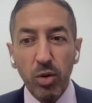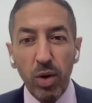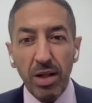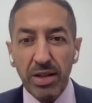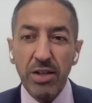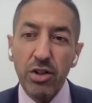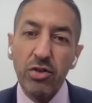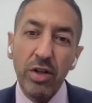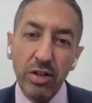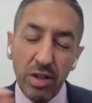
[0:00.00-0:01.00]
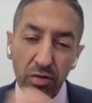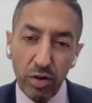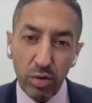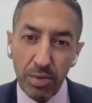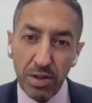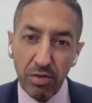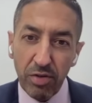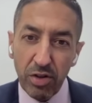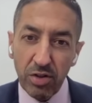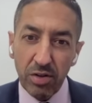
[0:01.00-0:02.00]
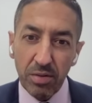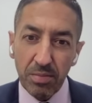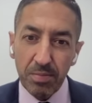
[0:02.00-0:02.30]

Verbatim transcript: while necessary, is never going to be sufficient.